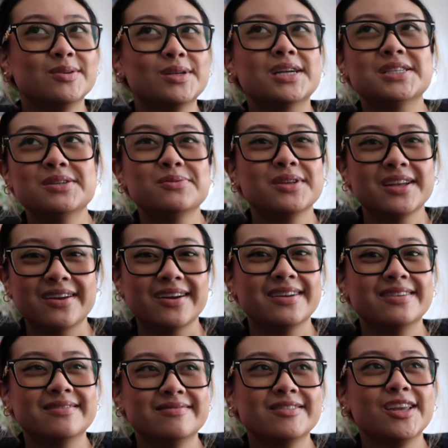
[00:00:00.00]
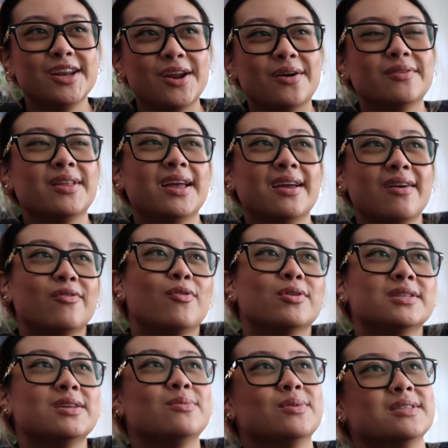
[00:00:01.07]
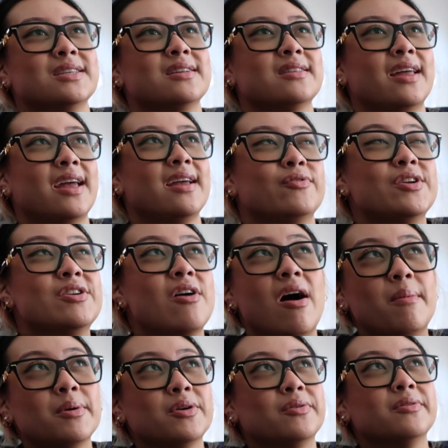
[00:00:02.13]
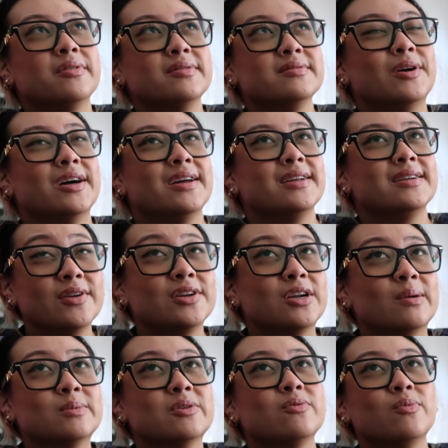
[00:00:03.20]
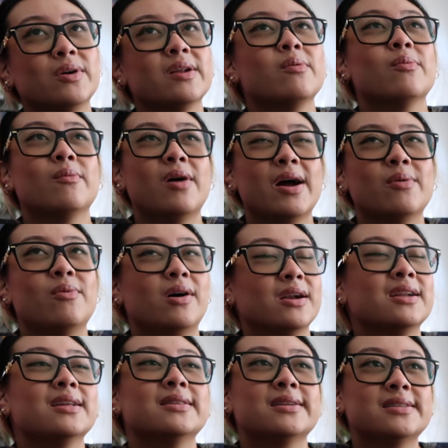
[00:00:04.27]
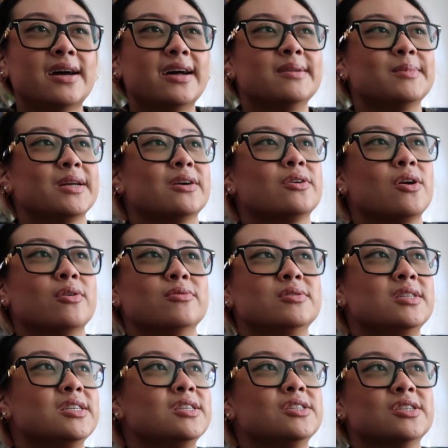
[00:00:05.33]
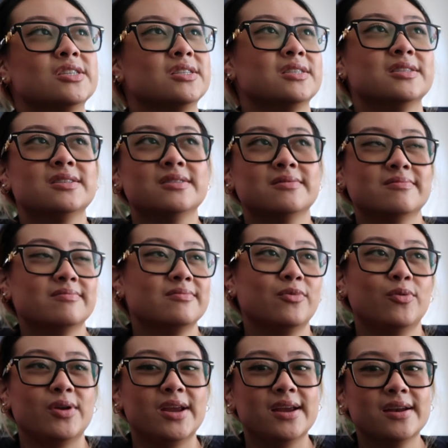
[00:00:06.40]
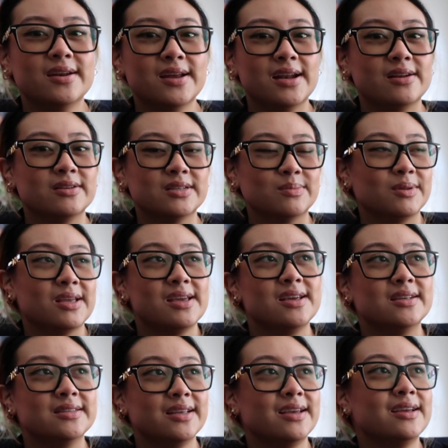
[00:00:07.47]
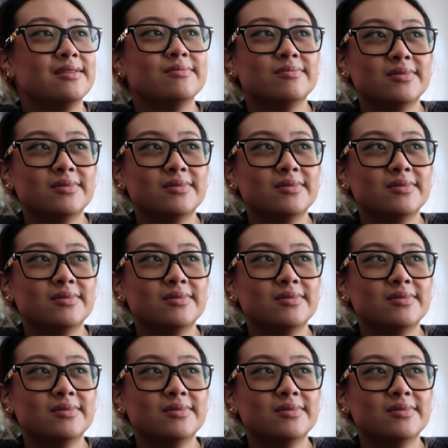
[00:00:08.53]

actually really good. You know, like, of course it wasn't like phenomenal, but in terms of what I wanted at the time, like a cozy just read and something easy,